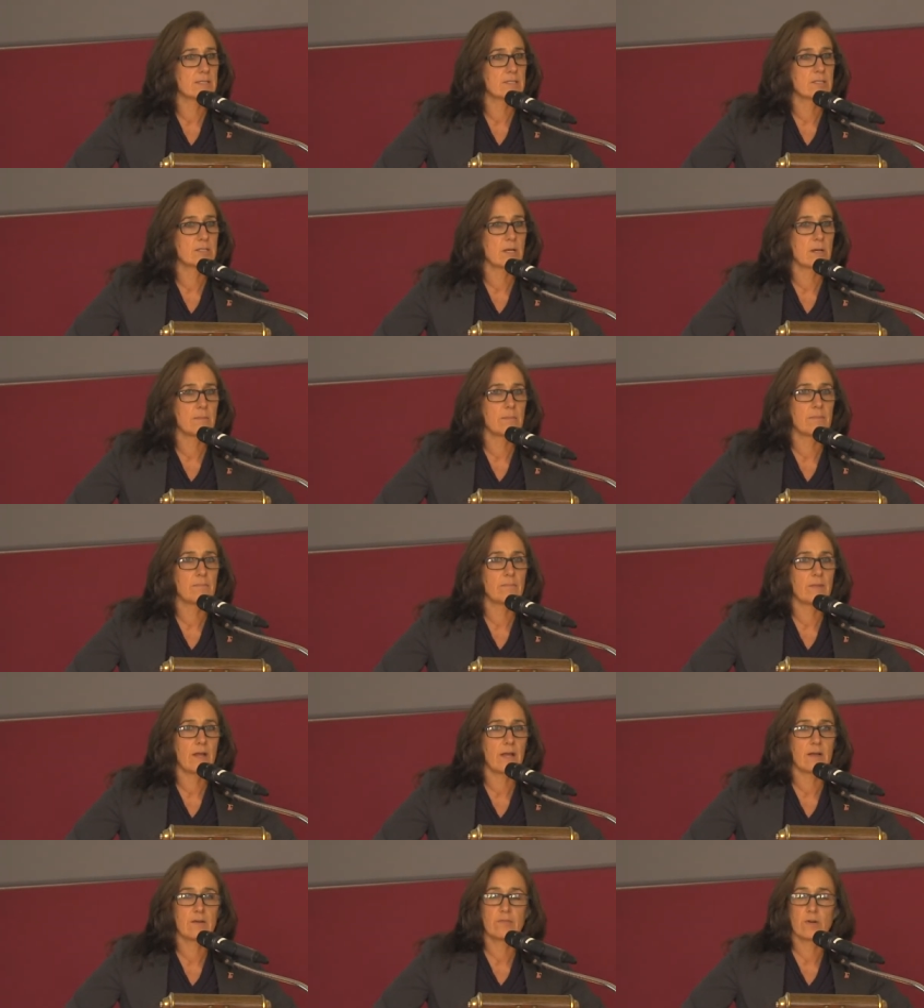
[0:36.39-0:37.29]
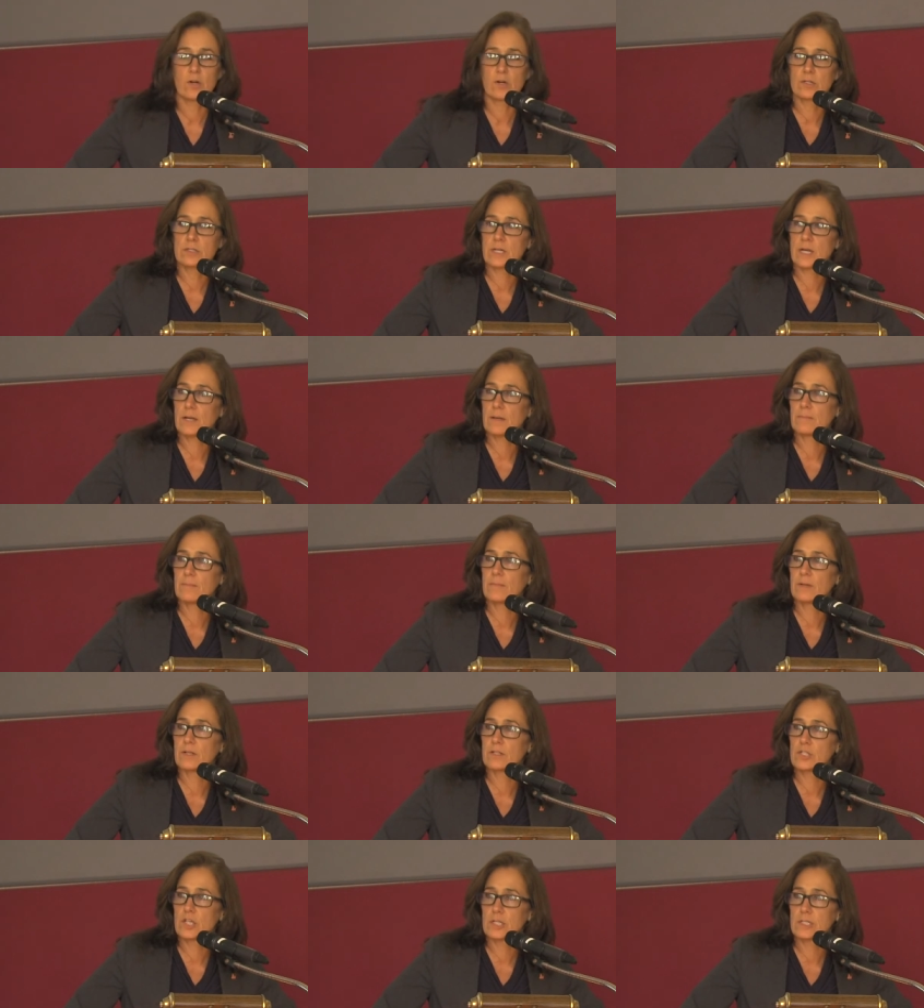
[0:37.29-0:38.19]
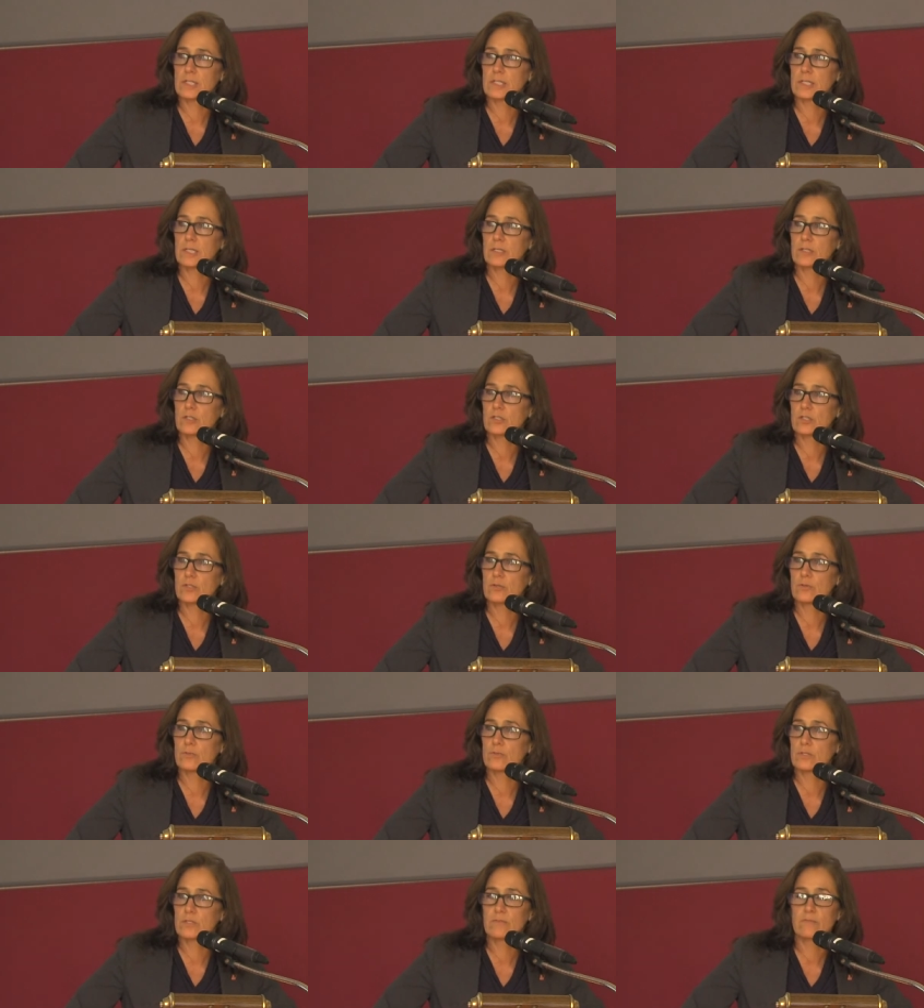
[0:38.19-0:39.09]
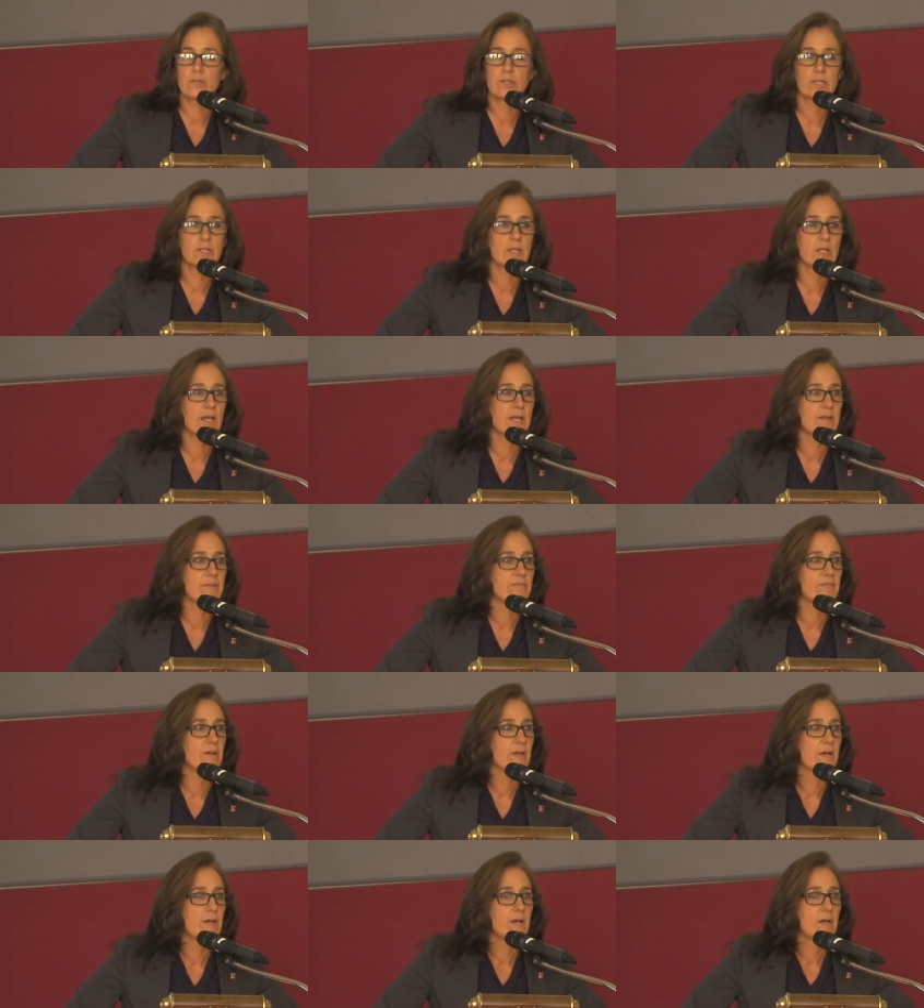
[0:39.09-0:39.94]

some have a hard time adjusting to civilian life,